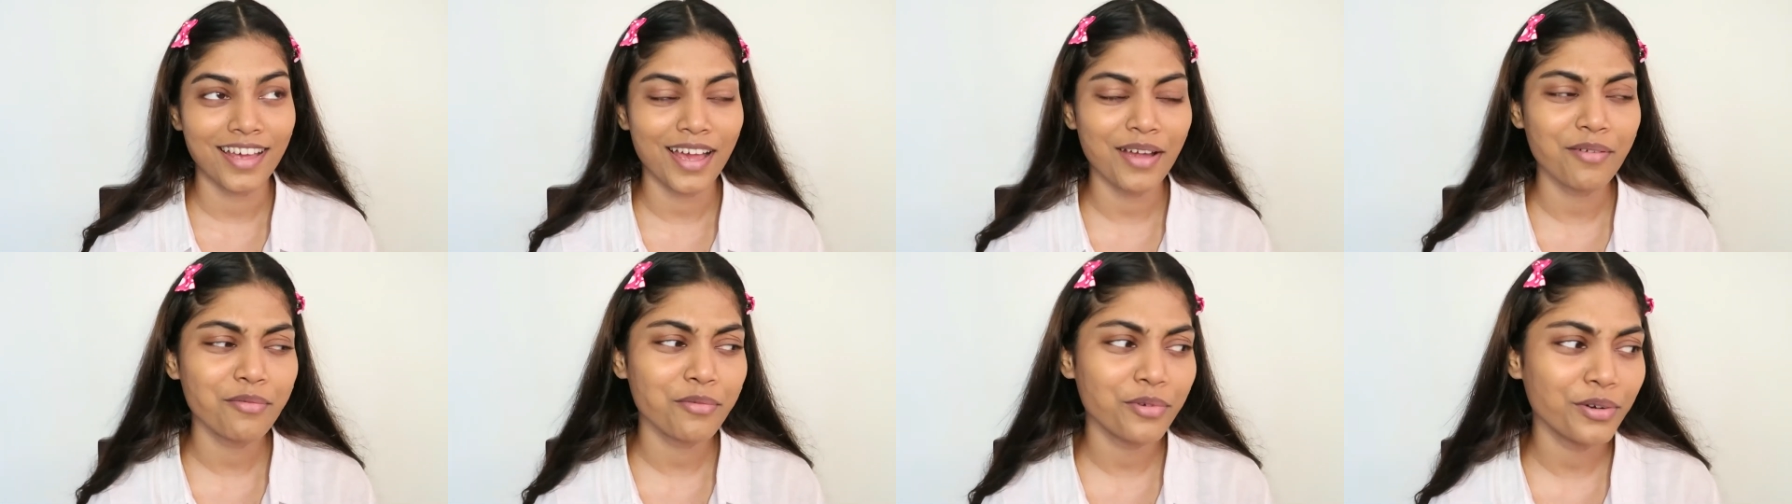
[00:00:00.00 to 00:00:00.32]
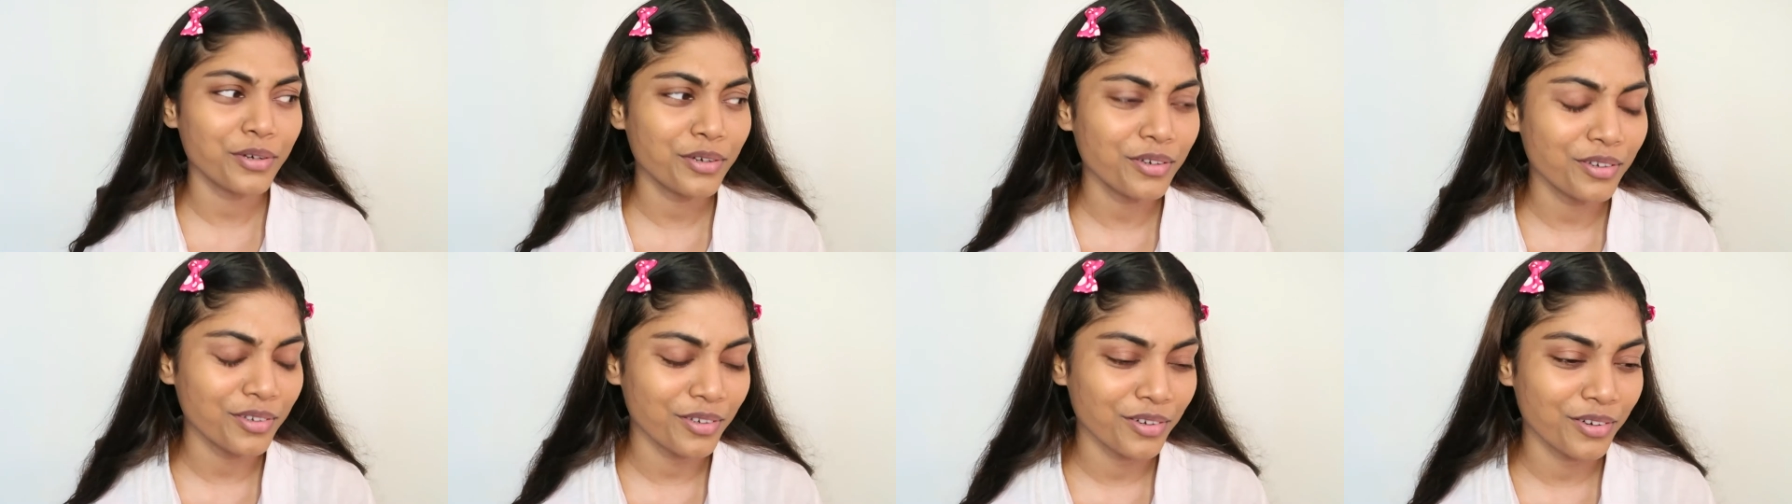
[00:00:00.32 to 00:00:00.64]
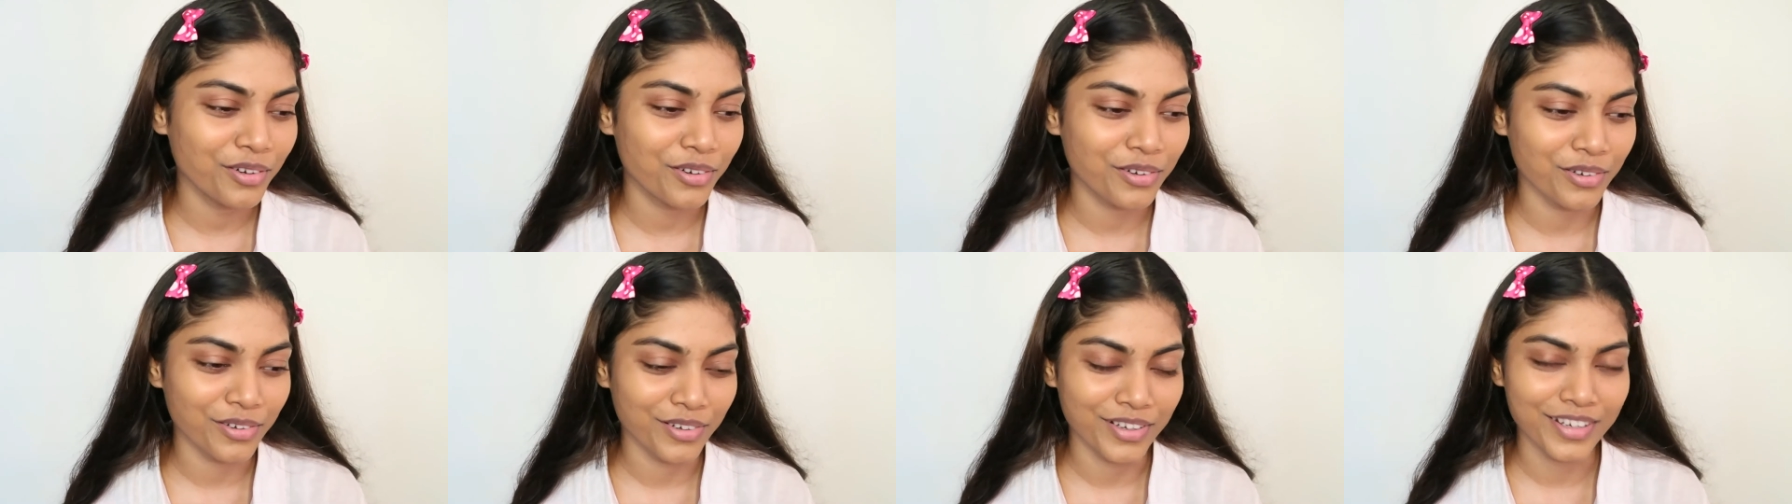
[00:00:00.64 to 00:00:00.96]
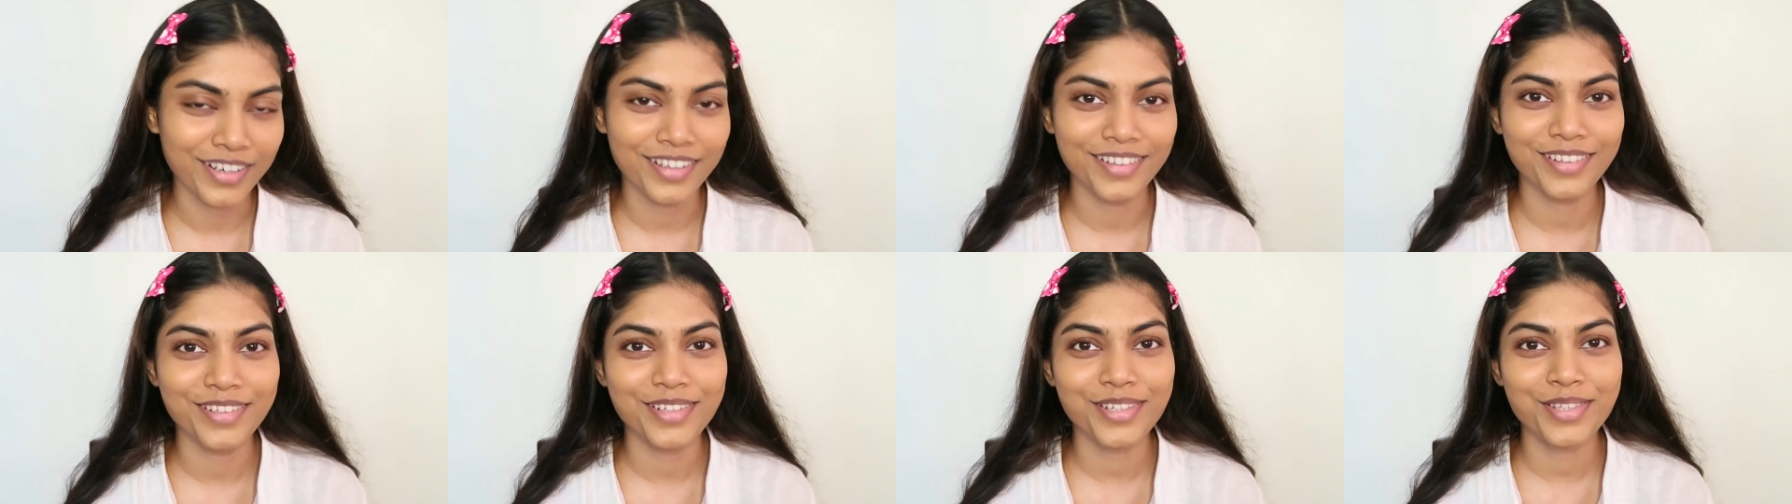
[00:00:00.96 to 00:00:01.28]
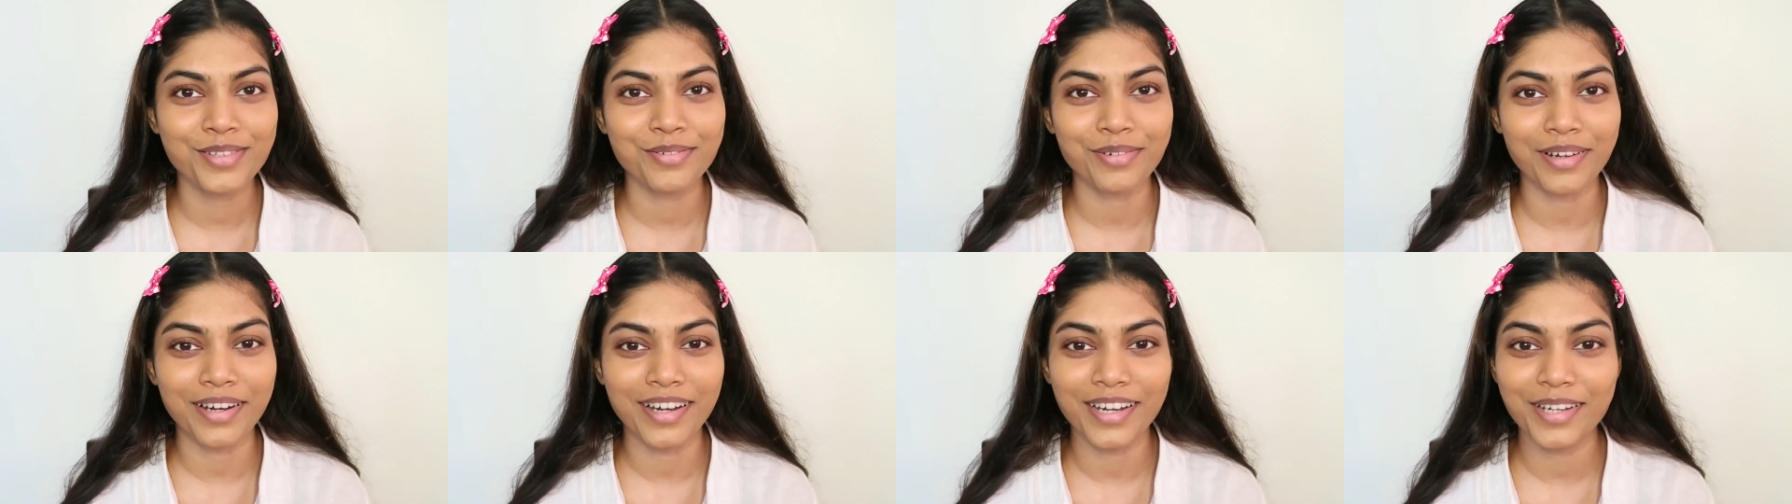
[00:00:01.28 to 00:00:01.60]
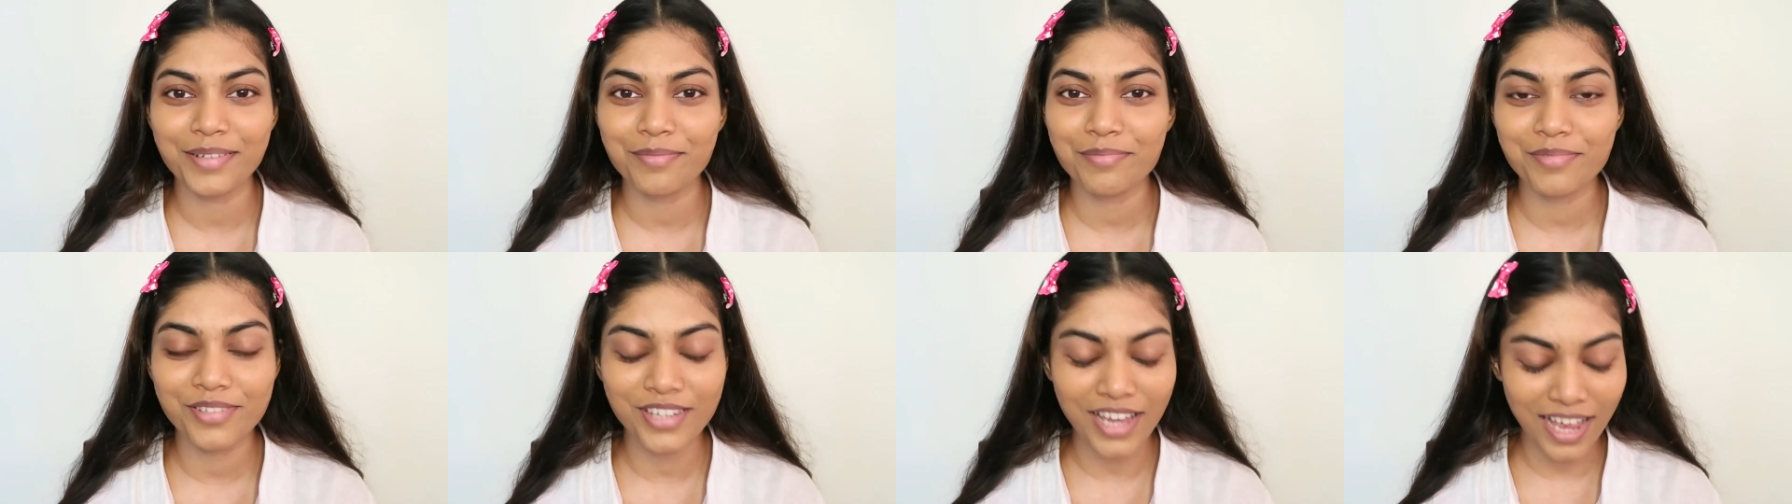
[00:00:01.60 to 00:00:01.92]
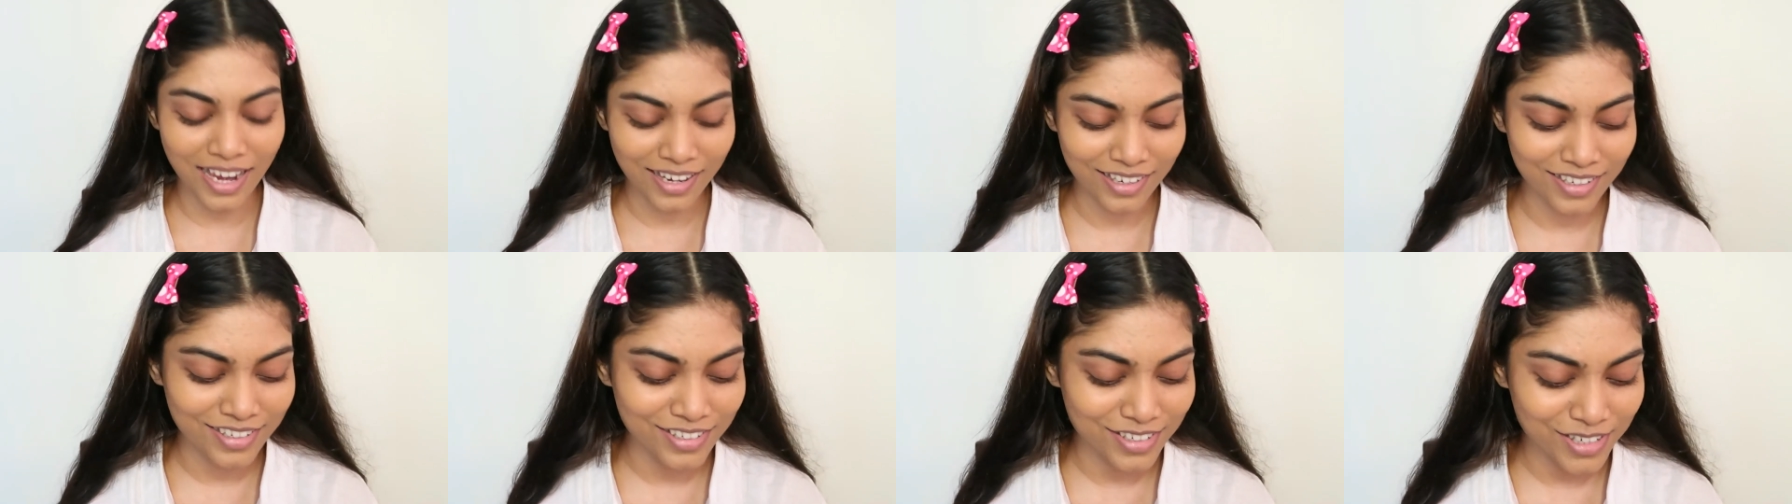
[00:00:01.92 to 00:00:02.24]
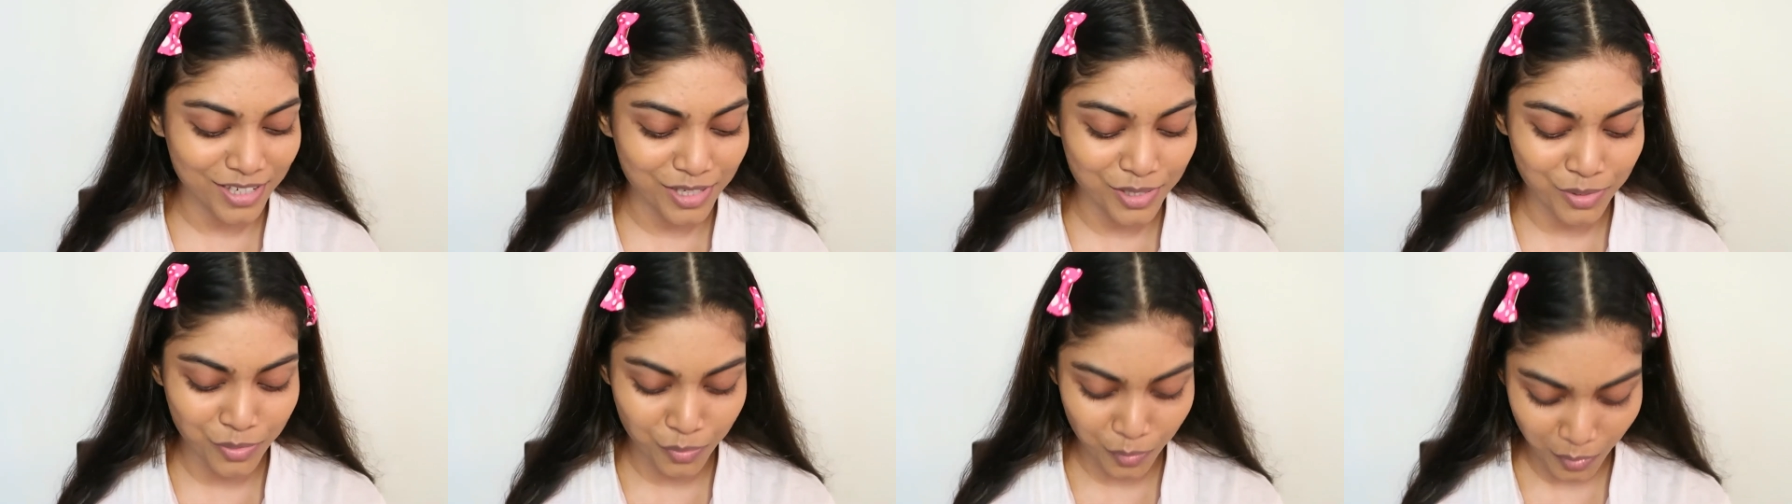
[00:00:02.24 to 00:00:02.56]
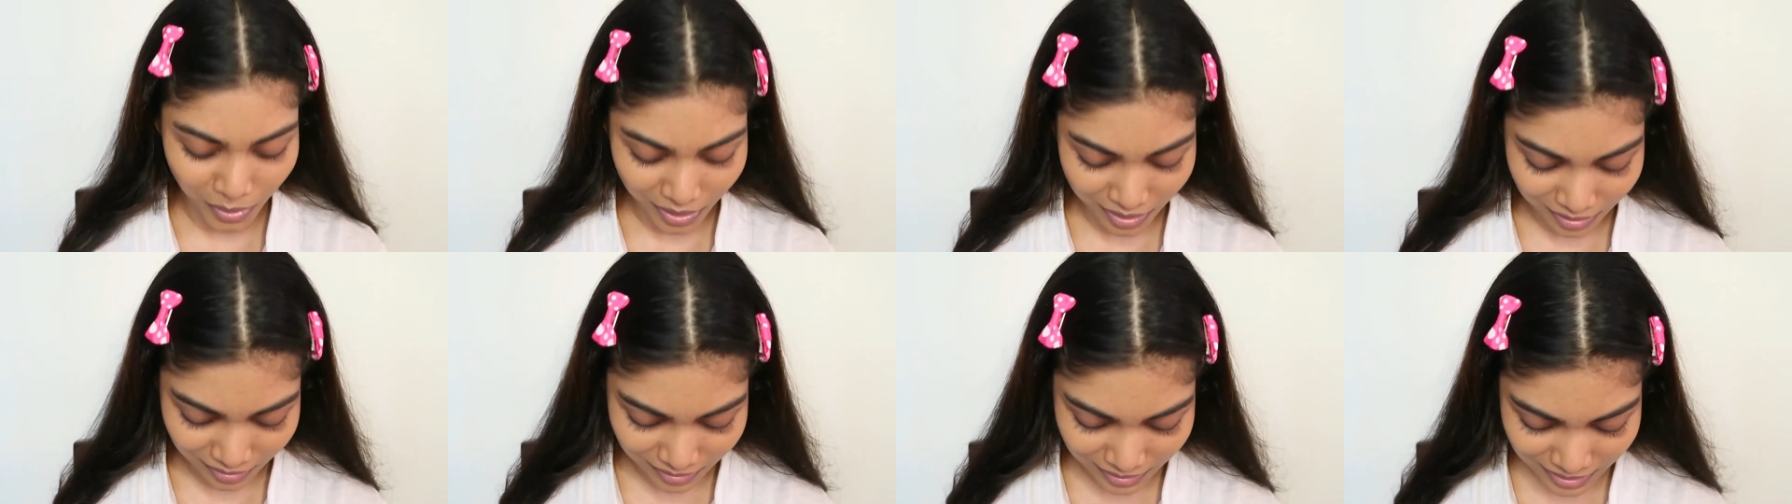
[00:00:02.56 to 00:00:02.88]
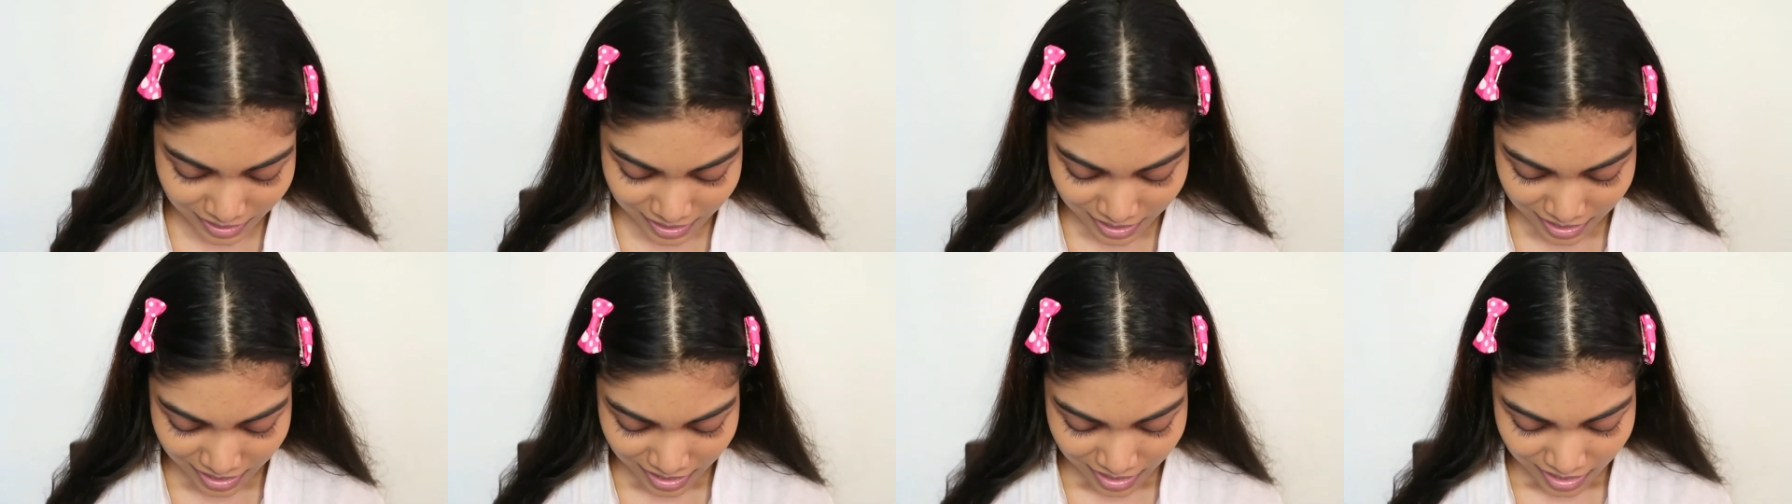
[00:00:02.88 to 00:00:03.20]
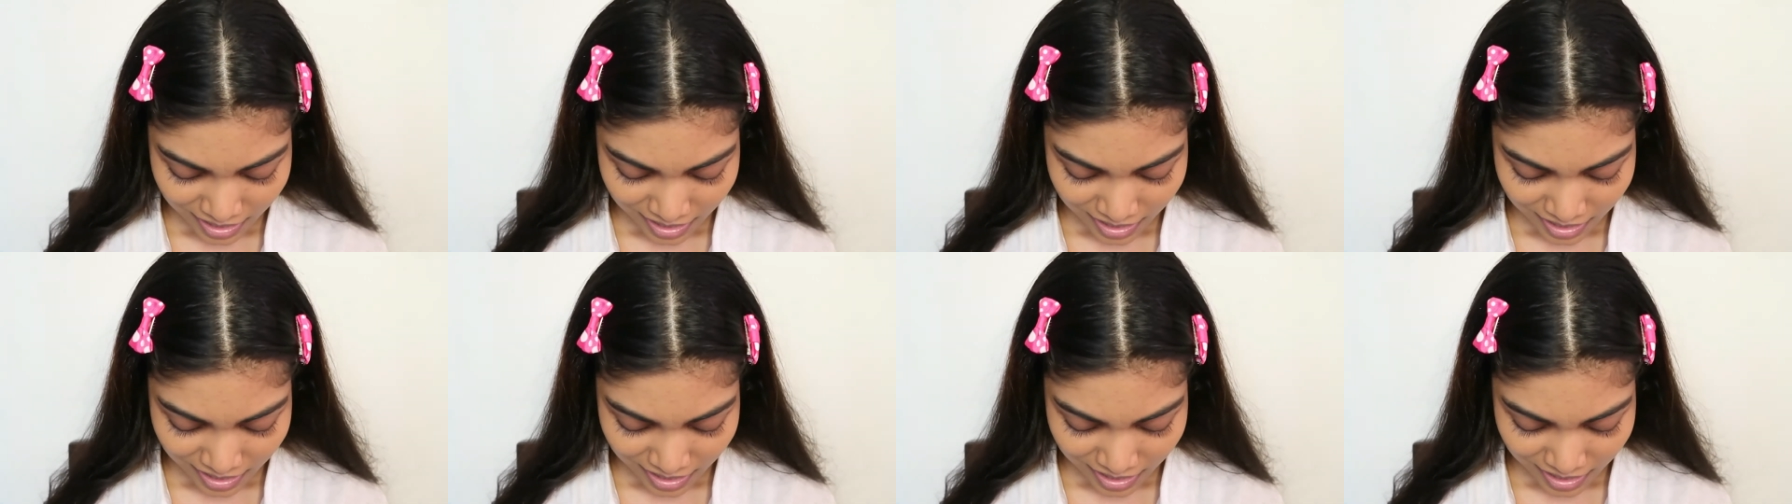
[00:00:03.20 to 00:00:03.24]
I want to look good in this one dip challenge as well.